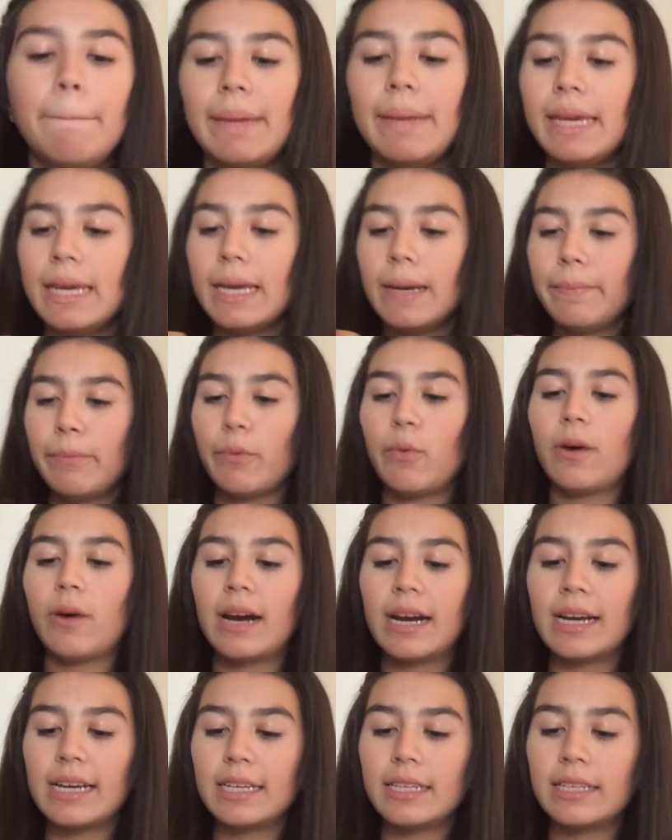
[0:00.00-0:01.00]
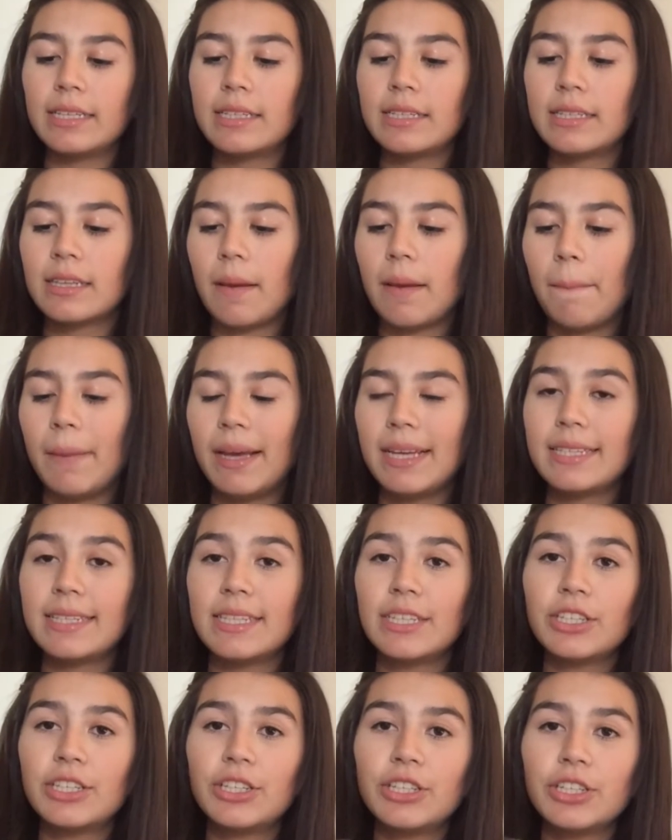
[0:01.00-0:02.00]
Makeup wise, my
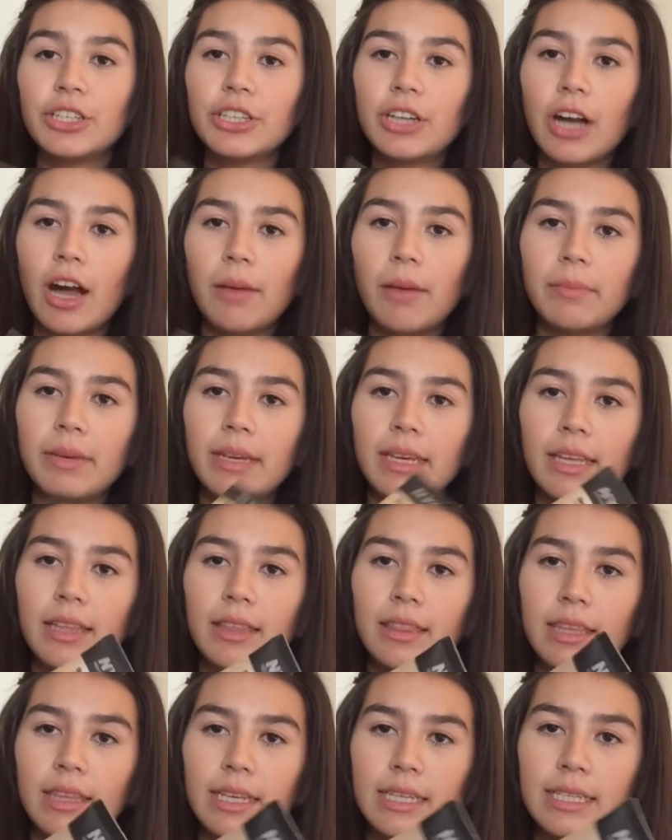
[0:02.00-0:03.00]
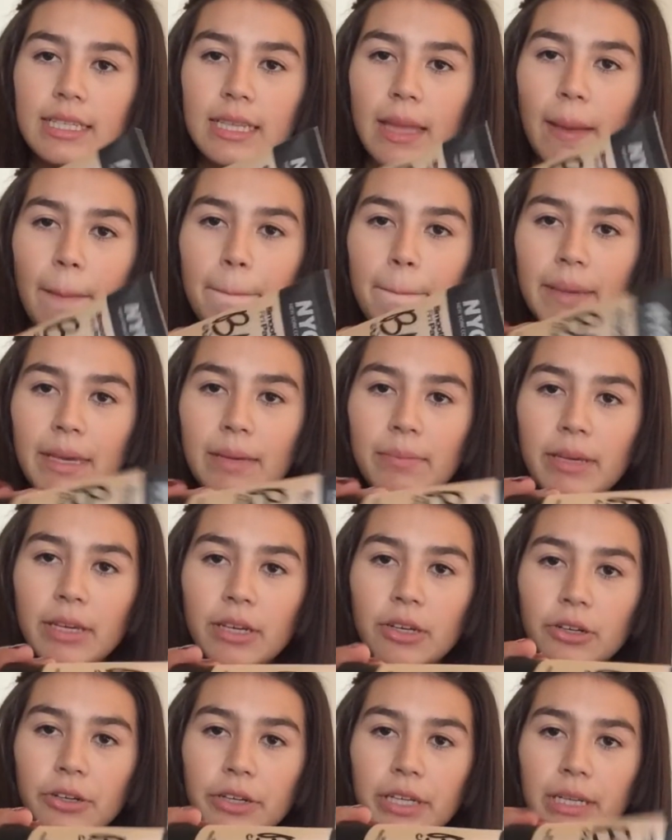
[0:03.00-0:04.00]
sister got me this BB
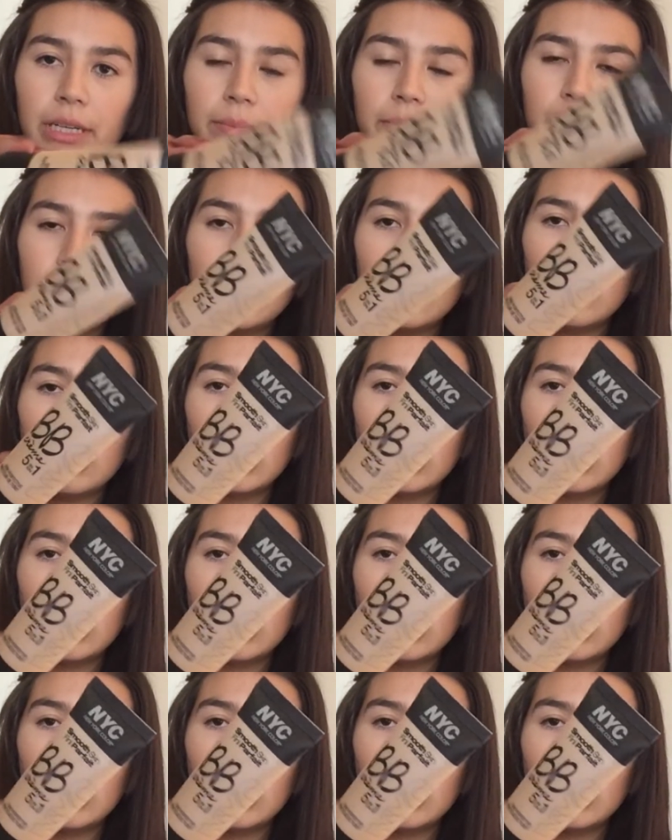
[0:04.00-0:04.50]
cream